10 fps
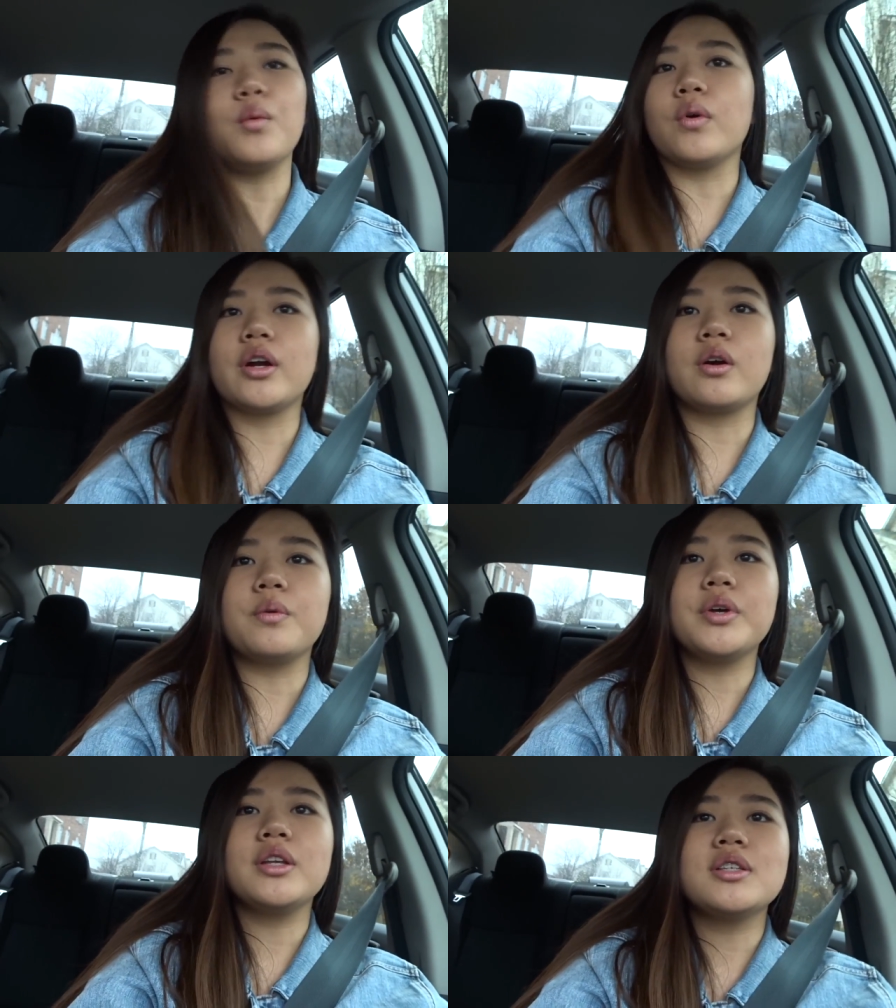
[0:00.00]
we're
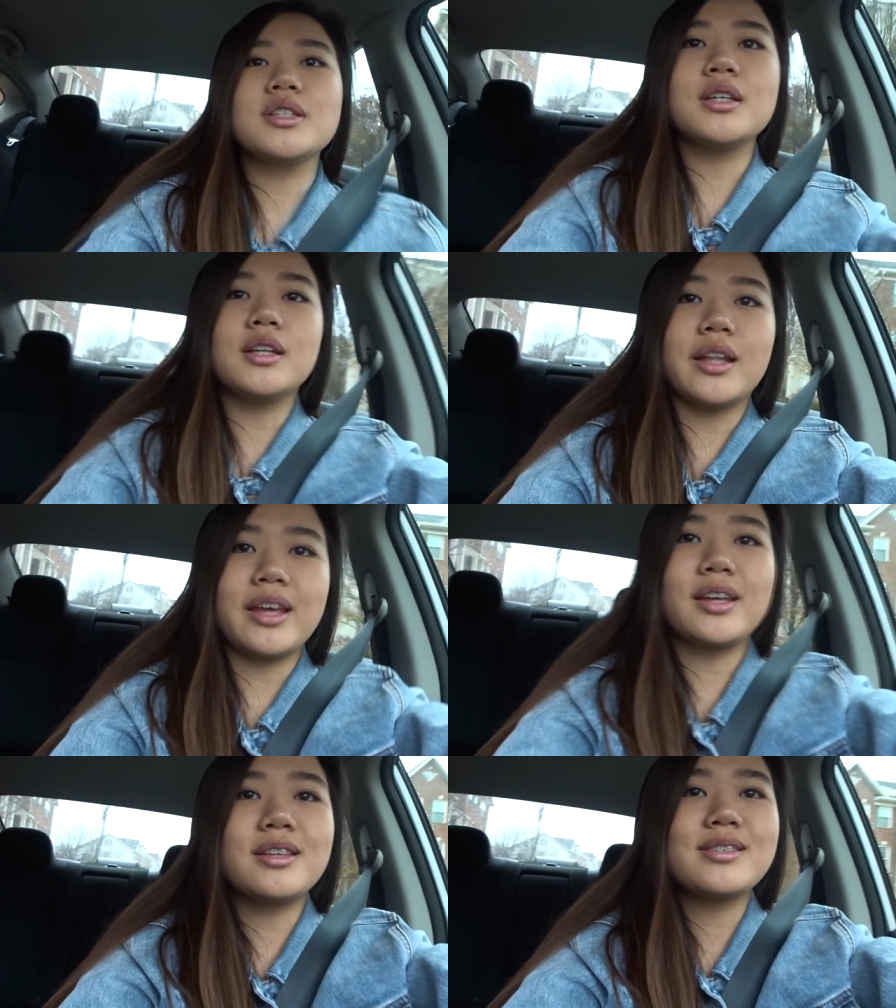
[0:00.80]
going to
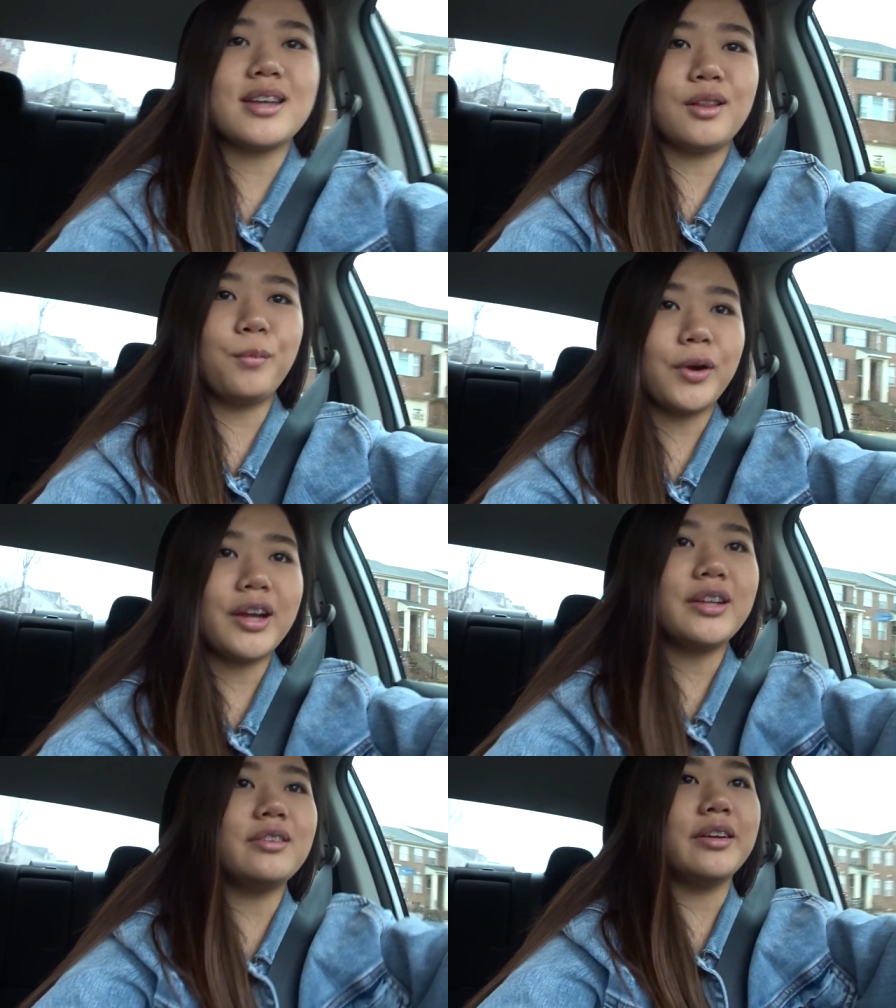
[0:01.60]
like
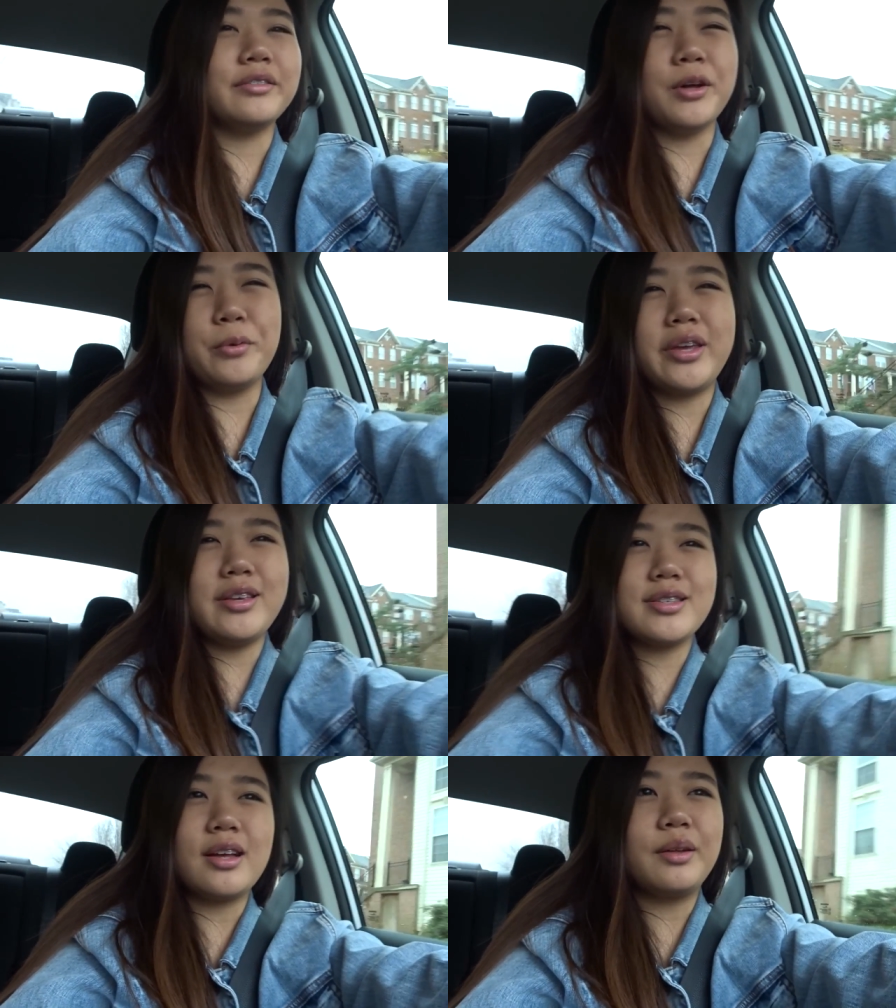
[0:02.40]
celebrate, like
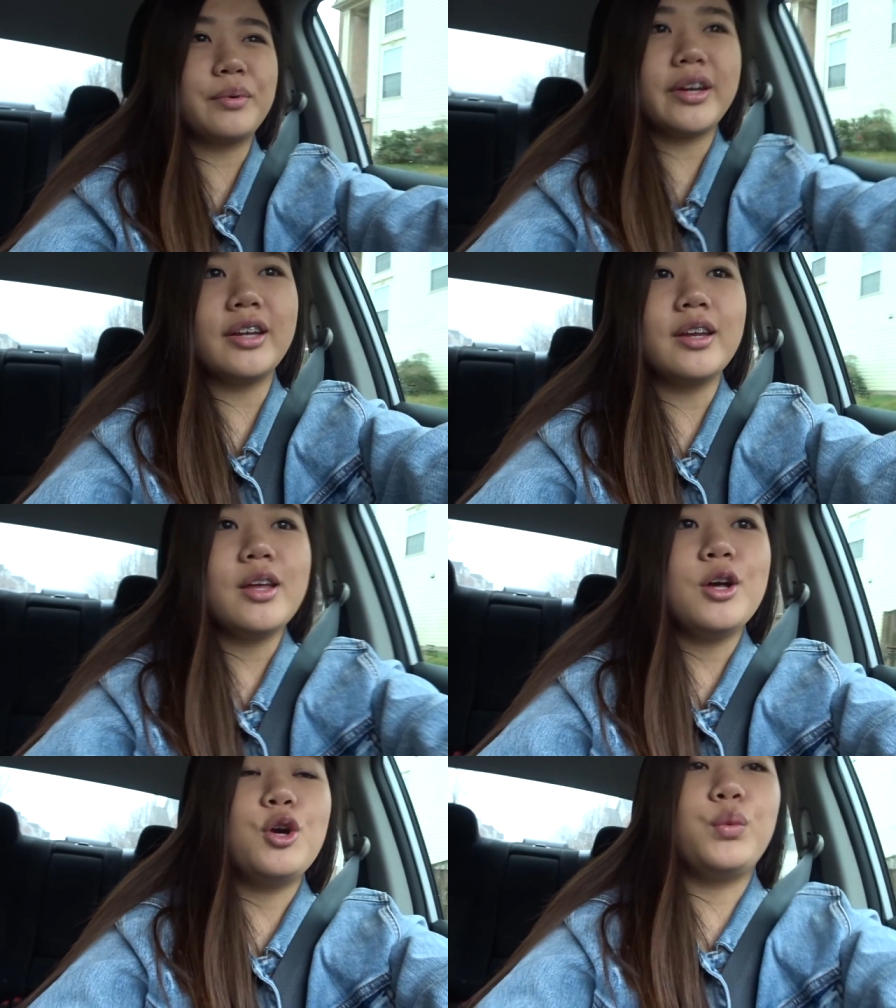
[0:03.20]
low-key celebrate.
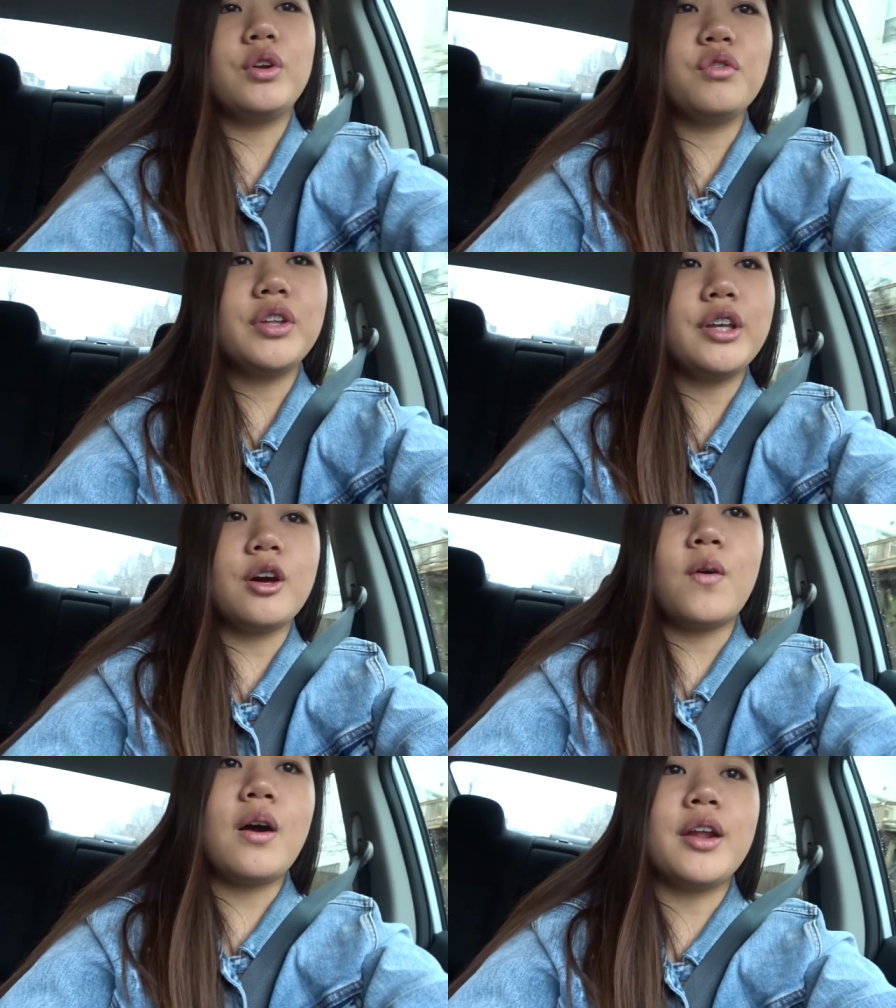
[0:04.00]
We don't really
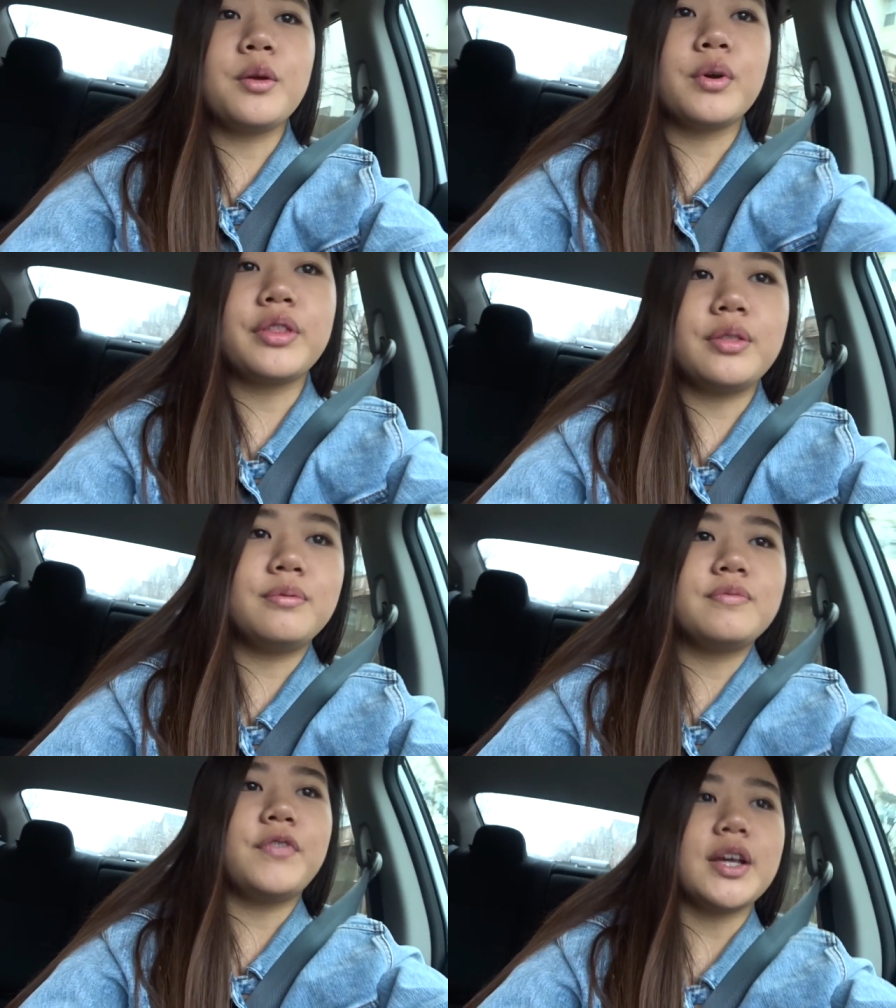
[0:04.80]
go out anywhere
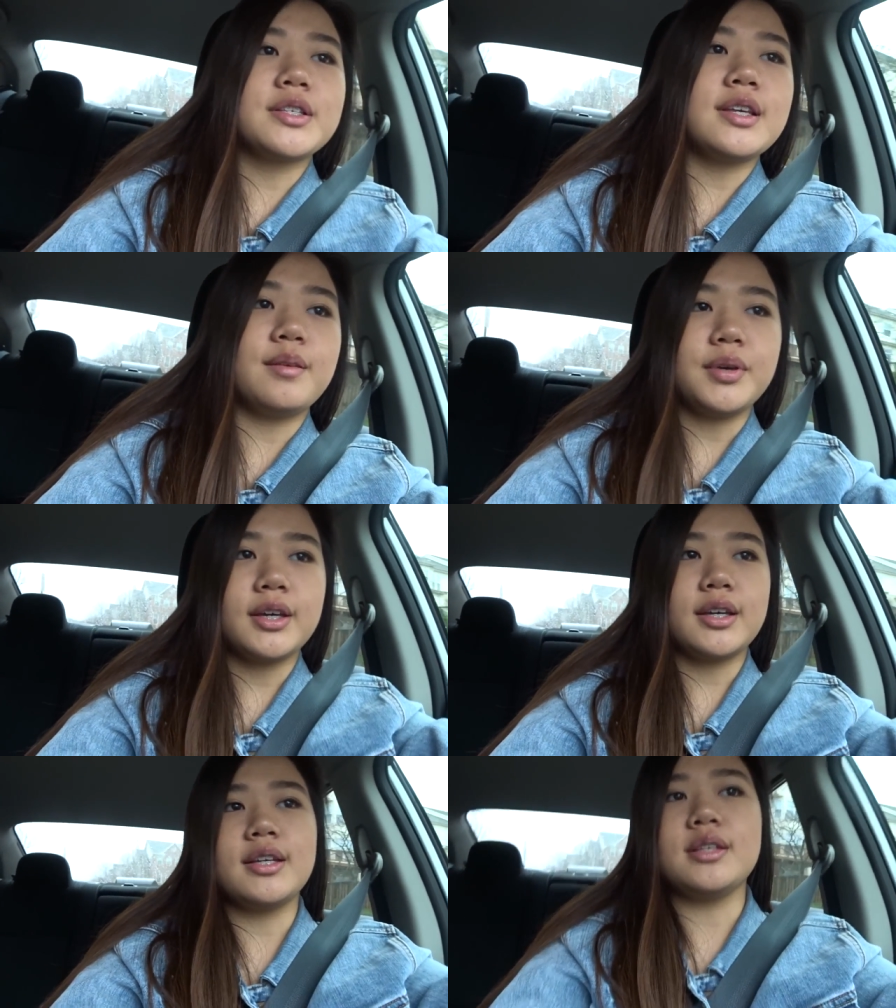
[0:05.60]
fancy
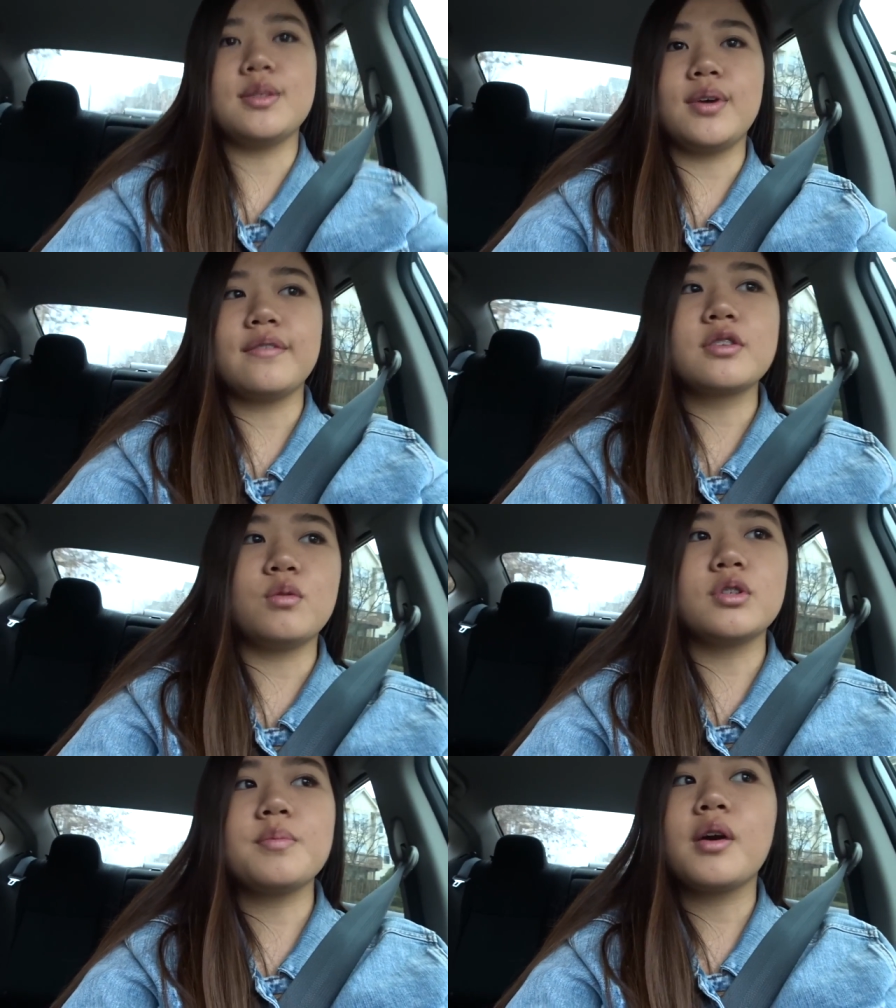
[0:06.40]
because we have
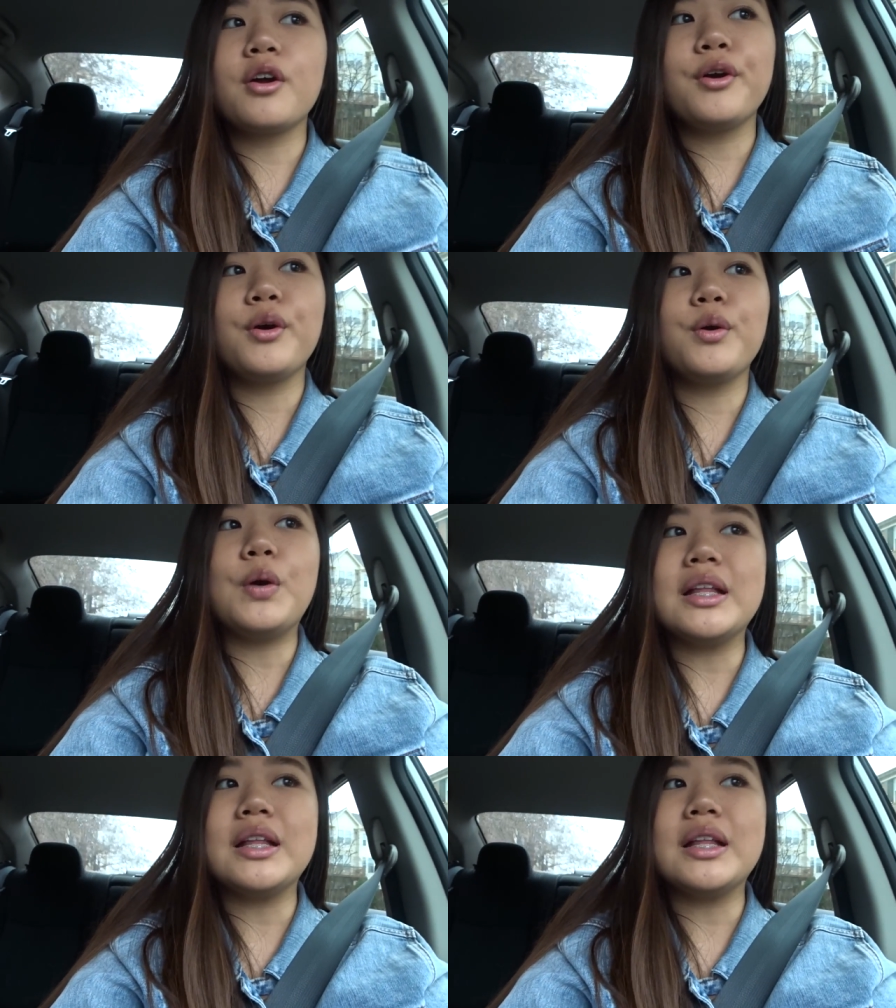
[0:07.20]
school tomorrow